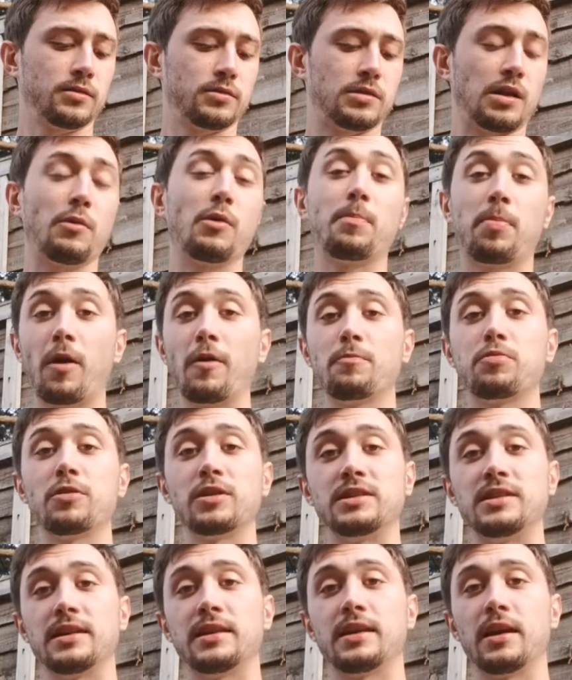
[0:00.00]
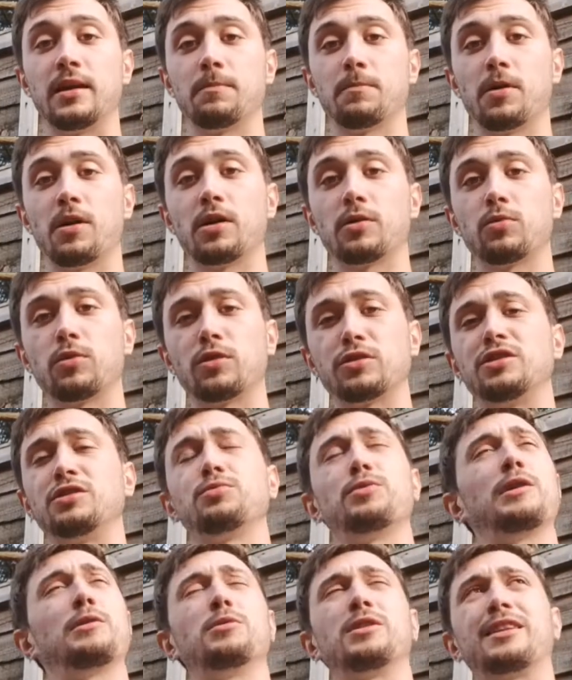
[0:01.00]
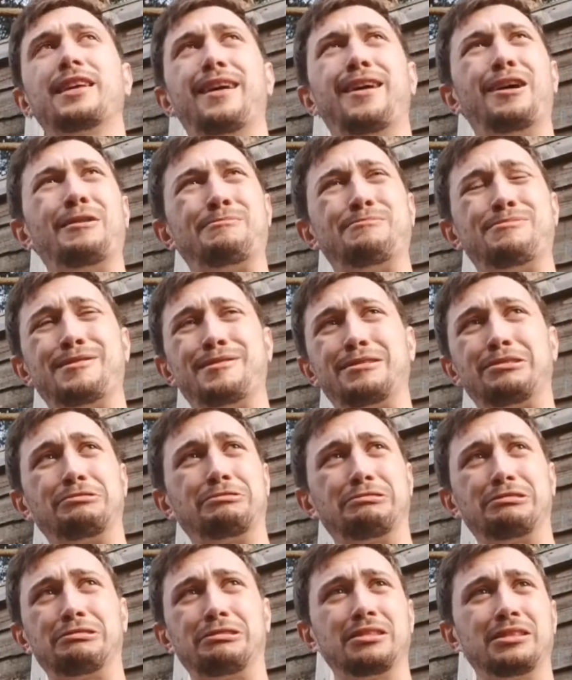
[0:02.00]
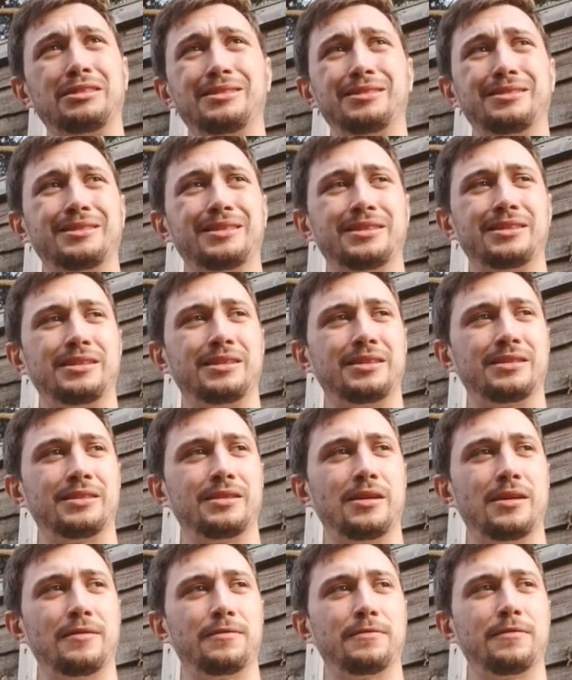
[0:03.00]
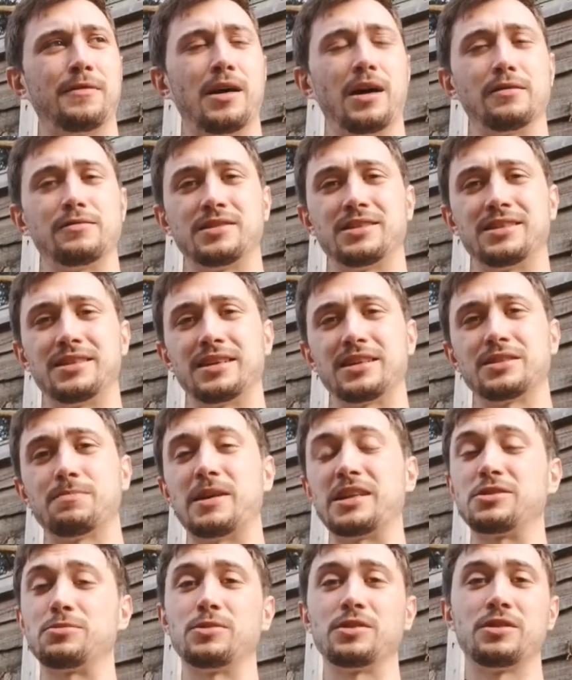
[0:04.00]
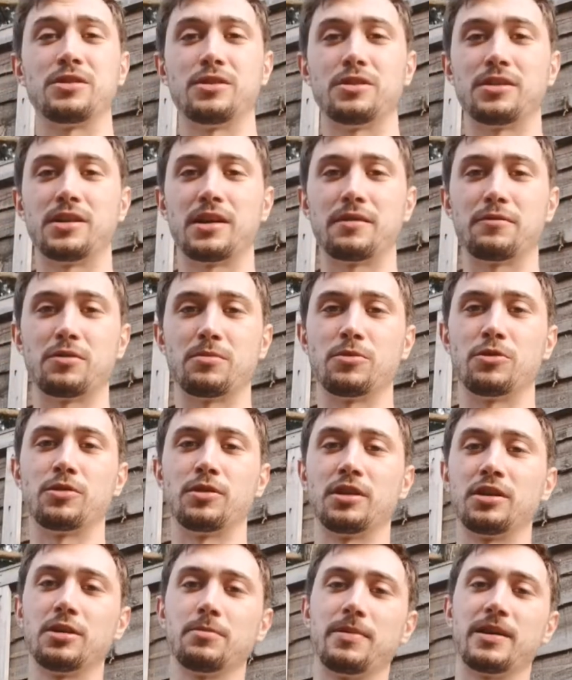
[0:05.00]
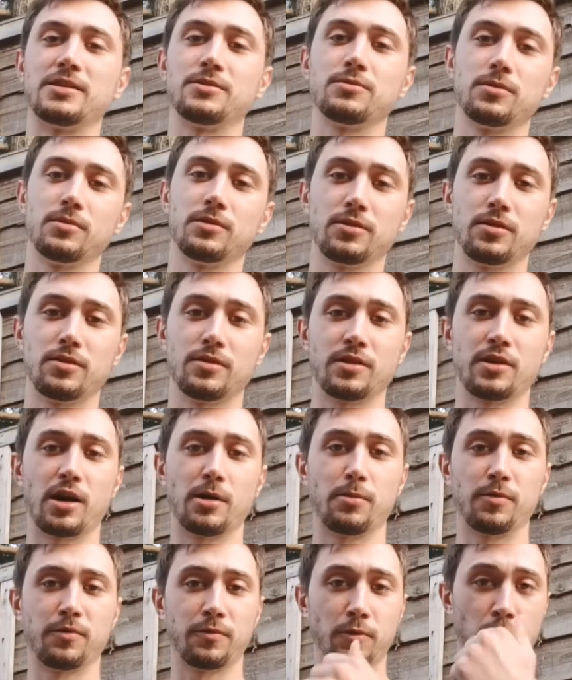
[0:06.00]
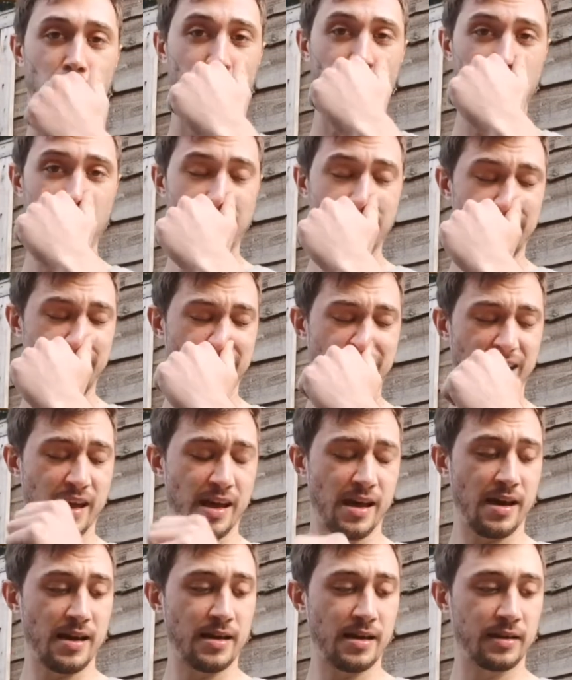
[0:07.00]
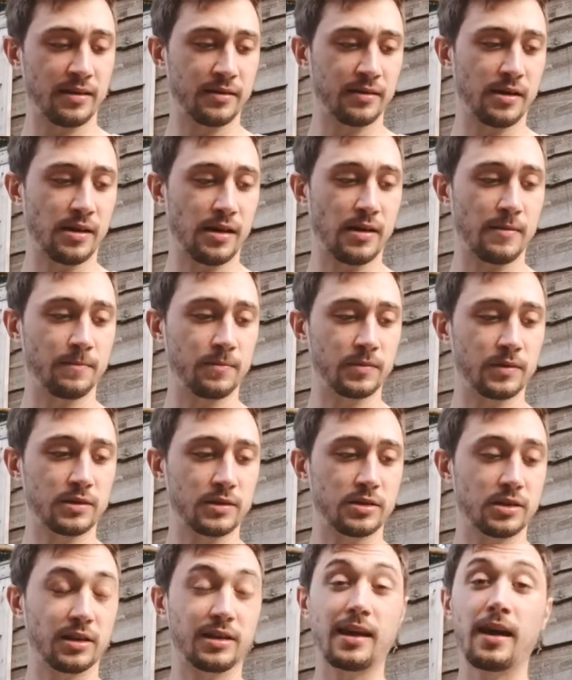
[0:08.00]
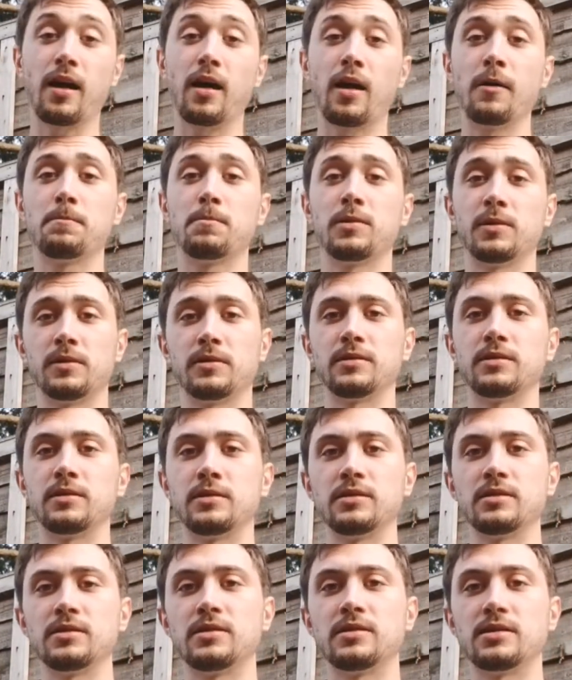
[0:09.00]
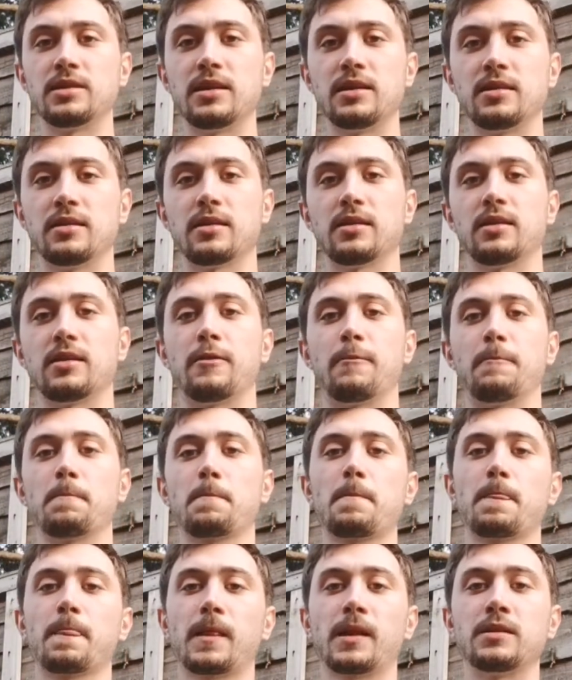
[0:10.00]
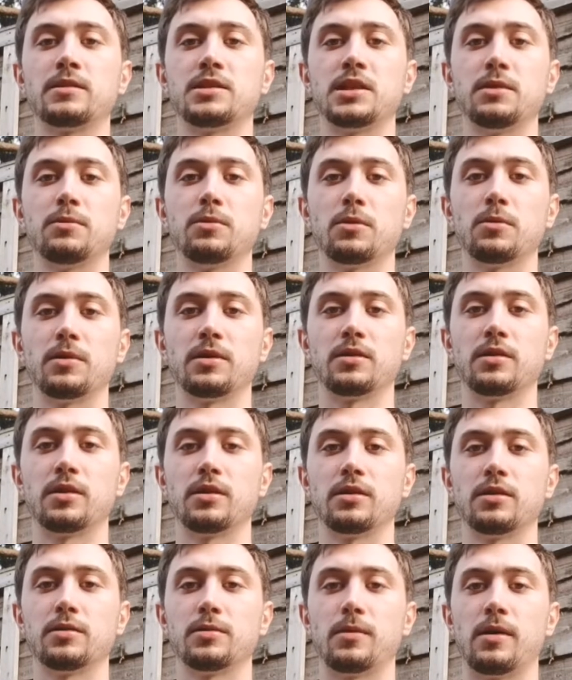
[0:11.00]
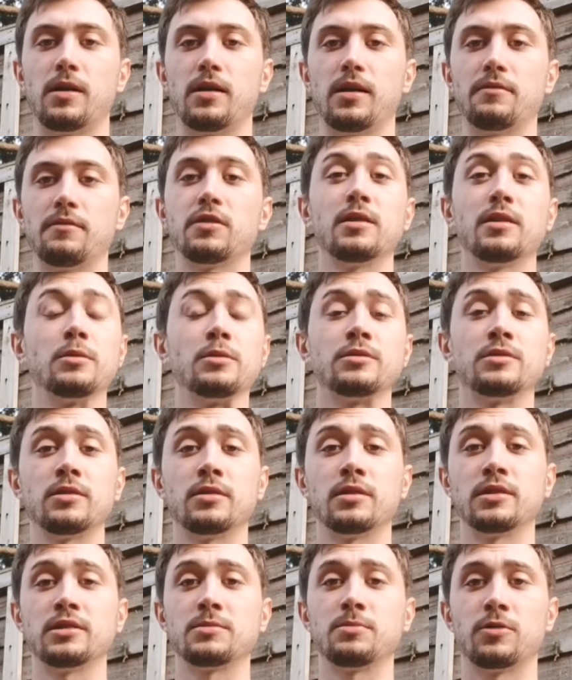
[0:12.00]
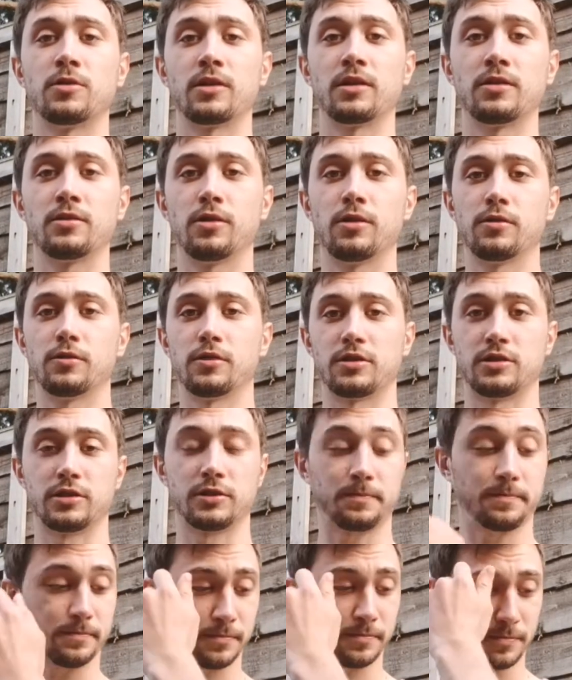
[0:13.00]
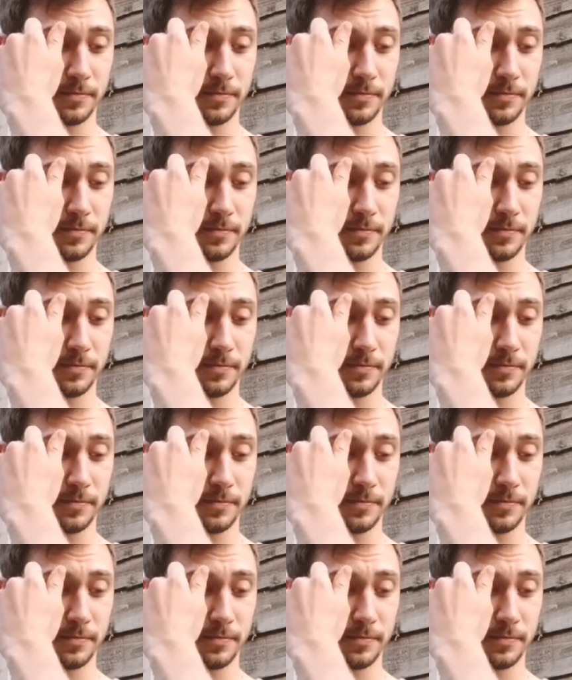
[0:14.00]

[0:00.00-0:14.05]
So we're both pretty keen bird watchers. We would get up at half five, six, best we could every morning. Depends what we were doing the night before. And um, to get up and see the and see what we could while everything was doing its morning chorus,